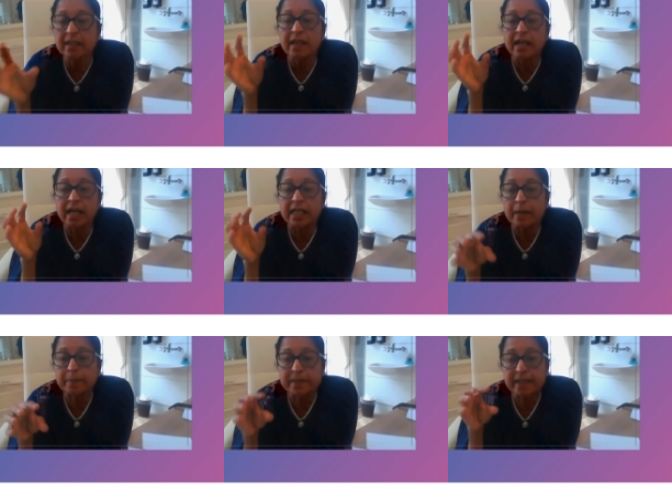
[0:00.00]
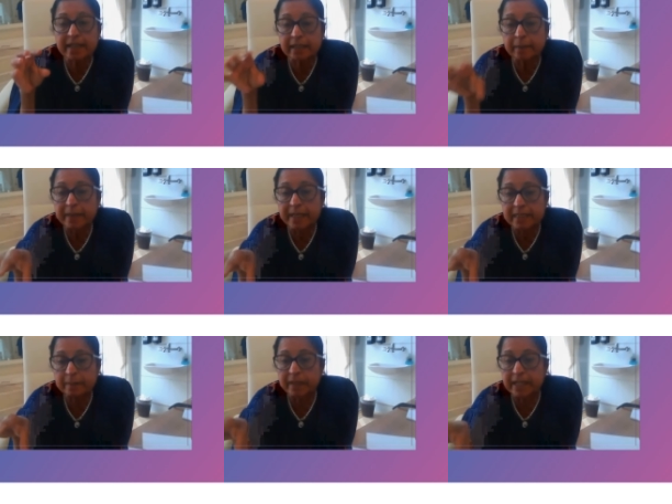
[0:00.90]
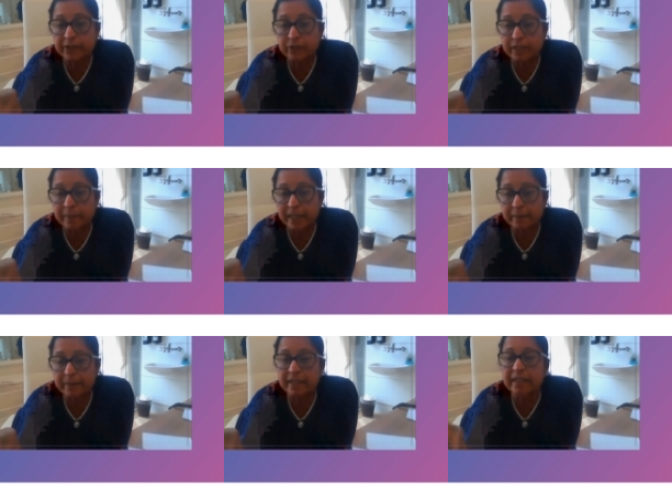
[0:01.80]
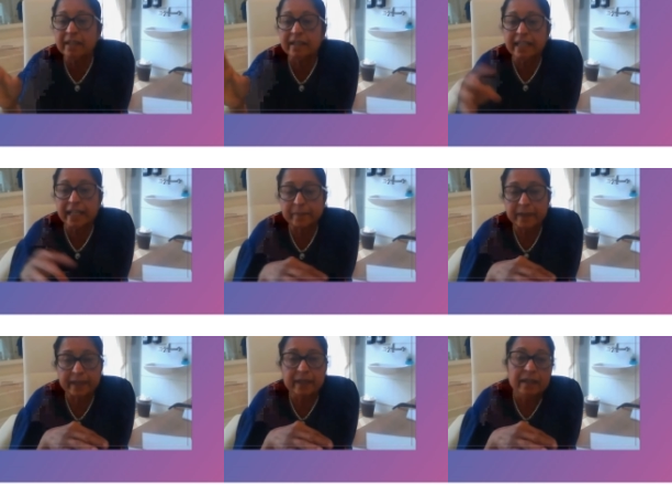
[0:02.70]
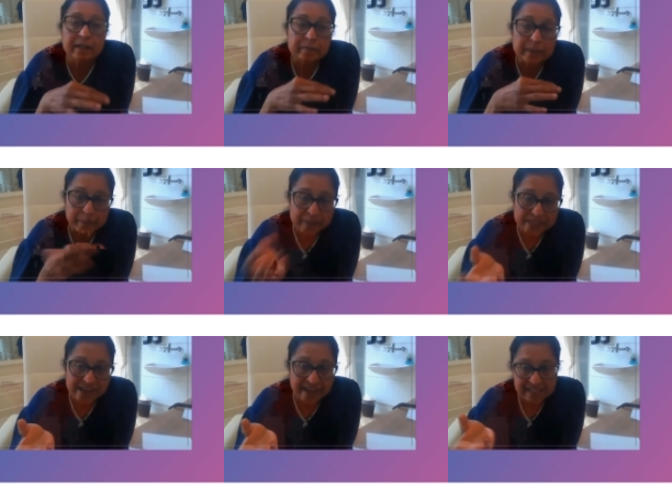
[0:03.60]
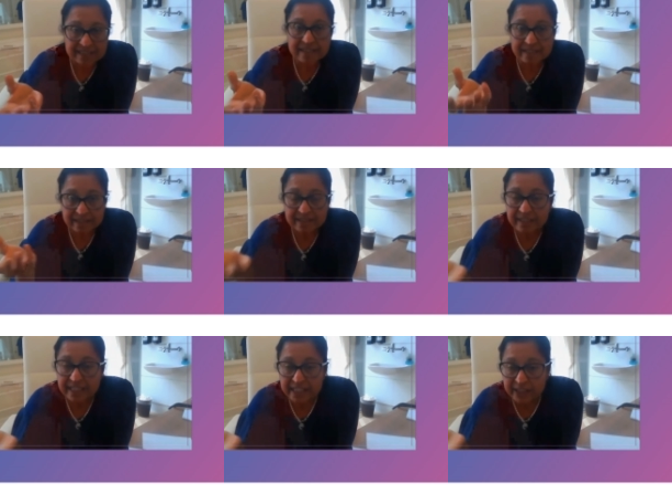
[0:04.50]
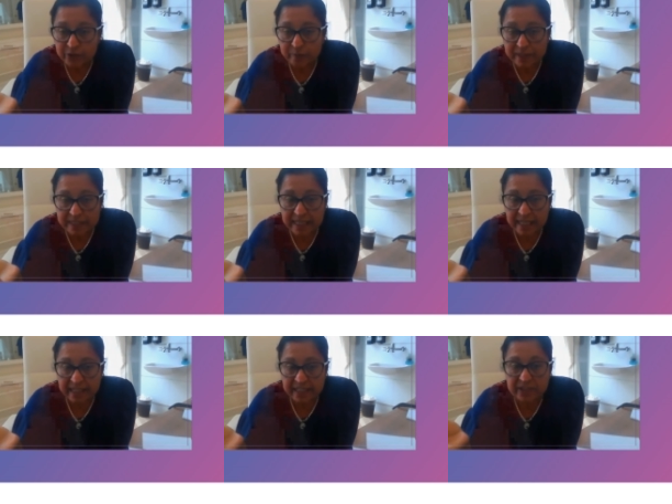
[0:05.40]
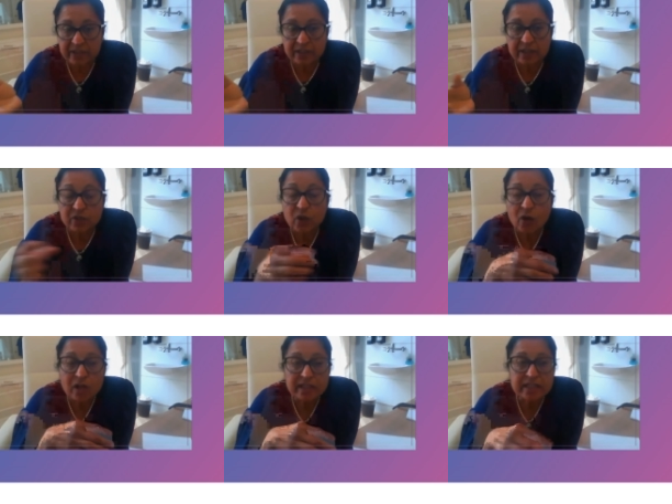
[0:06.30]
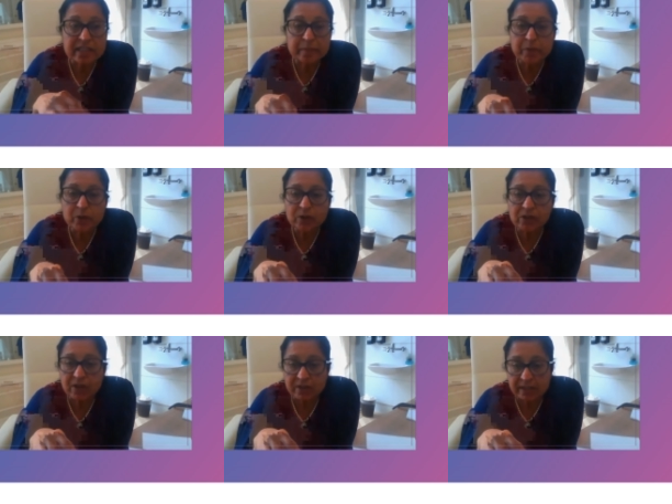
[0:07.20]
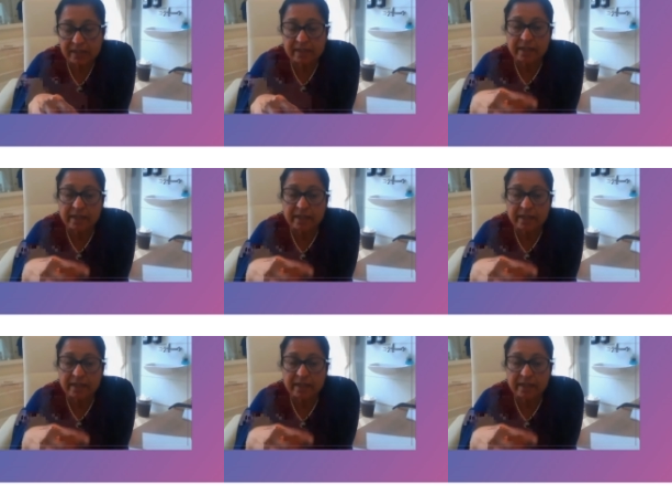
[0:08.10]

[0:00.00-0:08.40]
and obstruct the blood supply to the baby, thereby baby dies, that is leading to miscarriage. So all these immune causes,